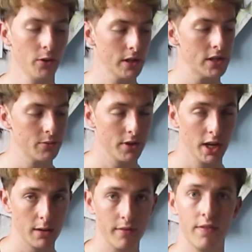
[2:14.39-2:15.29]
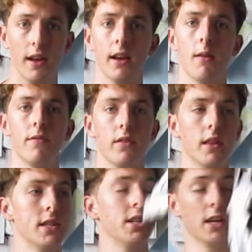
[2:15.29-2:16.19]
This is when you're going to be flinging up.
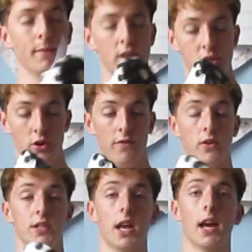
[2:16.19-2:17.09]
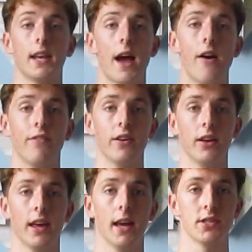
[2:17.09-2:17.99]
This is going to be the shoe of your second outfit, okay?